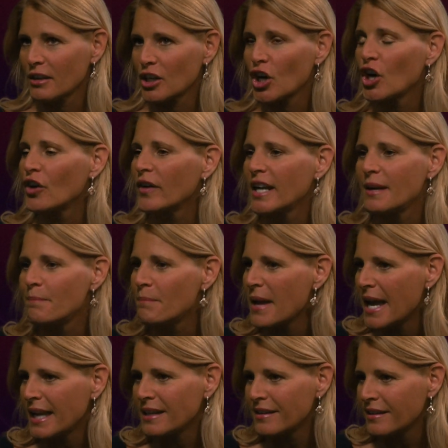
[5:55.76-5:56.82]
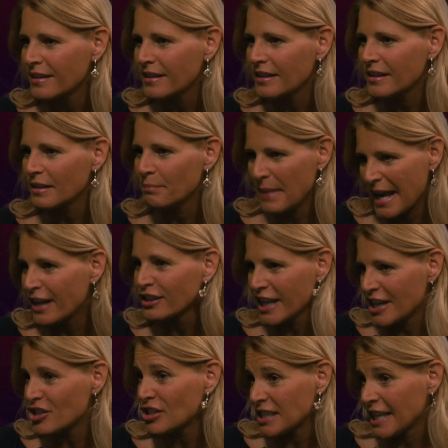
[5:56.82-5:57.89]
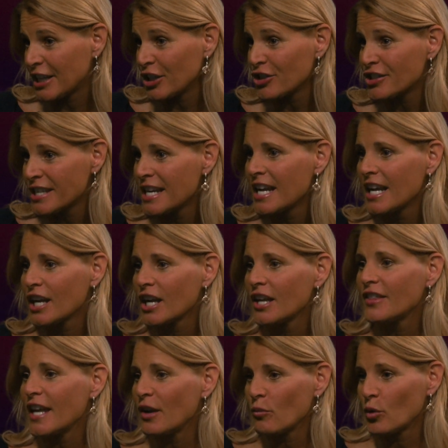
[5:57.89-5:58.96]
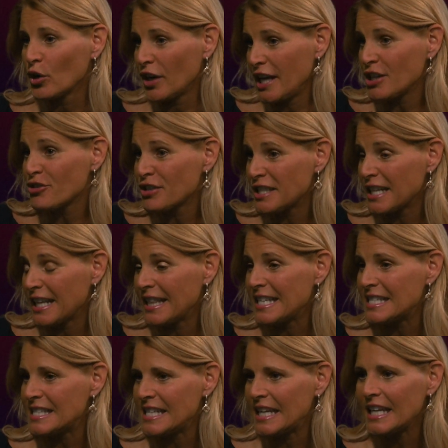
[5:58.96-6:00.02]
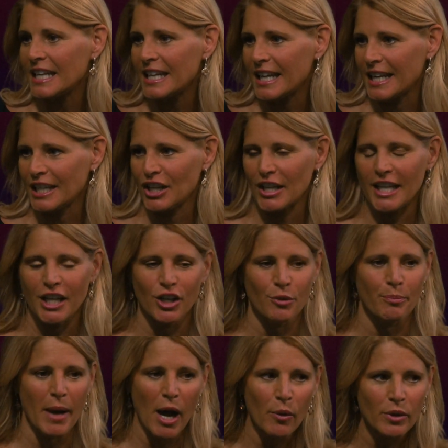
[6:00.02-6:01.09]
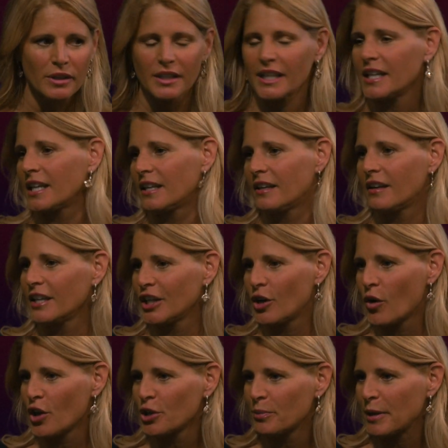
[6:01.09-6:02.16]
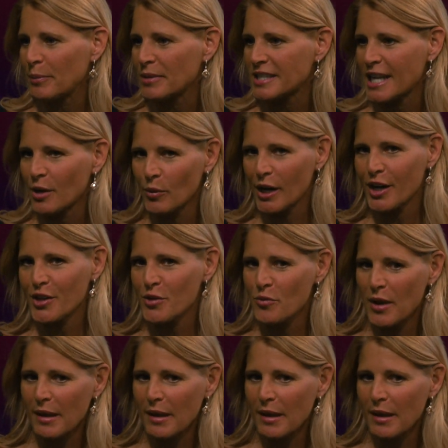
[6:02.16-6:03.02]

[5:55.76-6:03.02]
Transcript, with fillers: current men, male legislators that were interested in the seat and you hear Bauerle and you know other people saying where are the